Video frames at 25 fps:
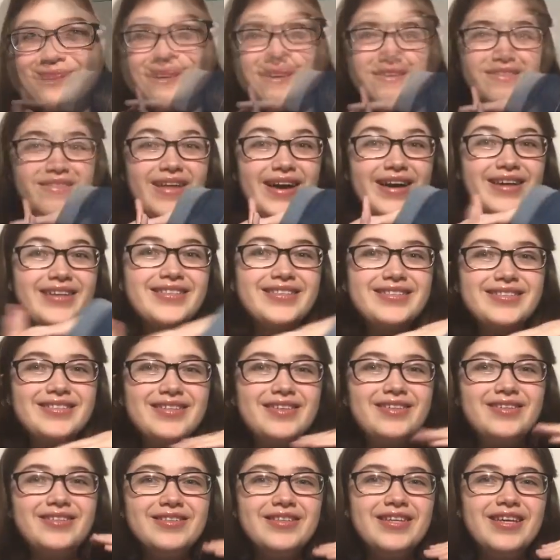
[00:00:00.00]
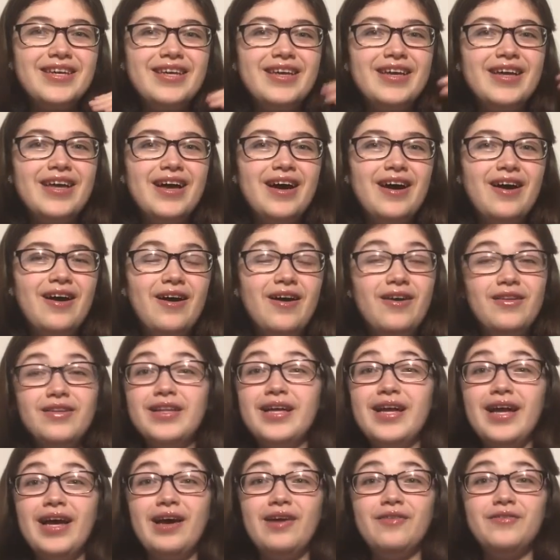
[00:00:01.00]
That is literally all
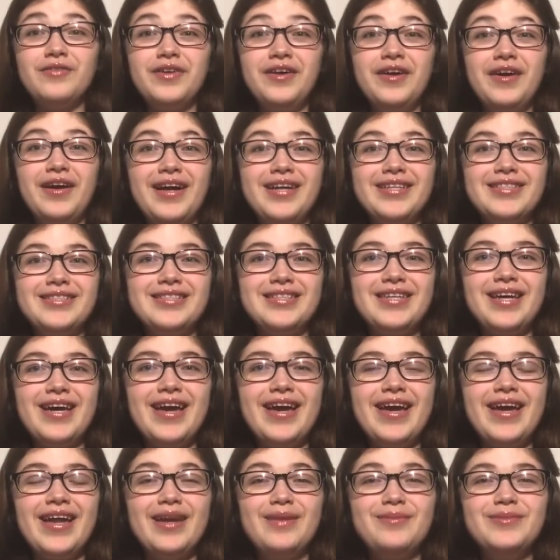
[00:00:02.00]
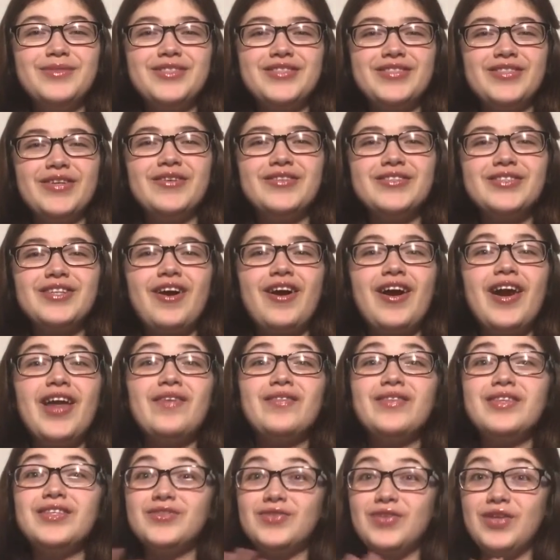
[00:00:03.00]
I have for you guys today, and I'm so sorry
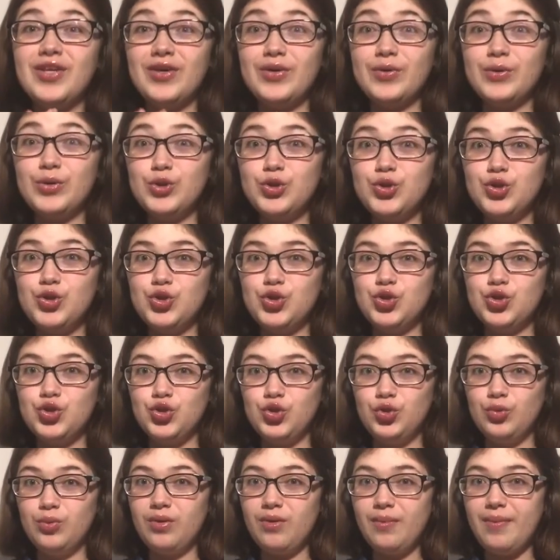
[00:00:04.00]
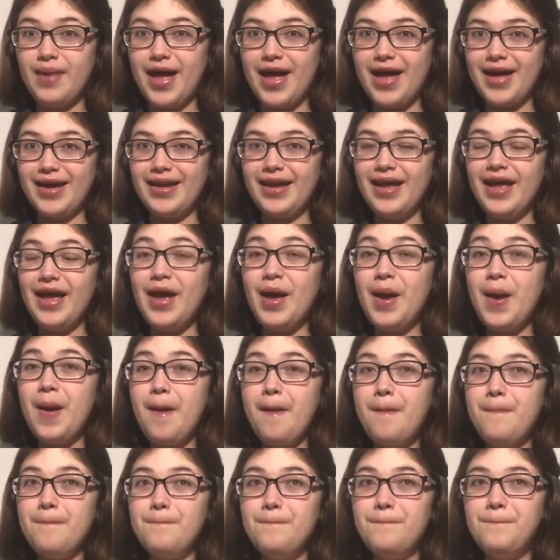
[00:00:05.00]
if this video is super bad,
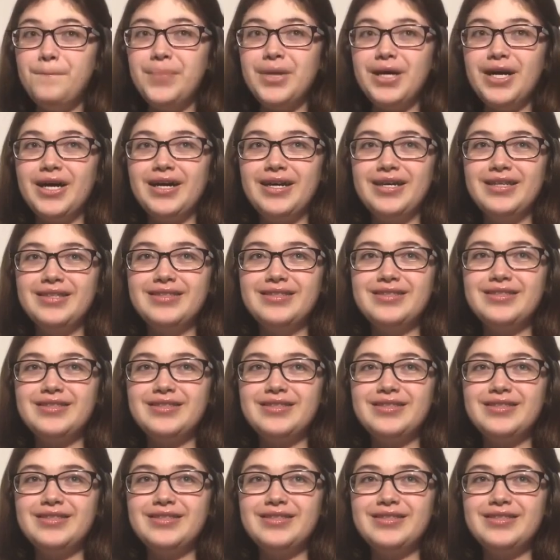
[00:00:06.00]
but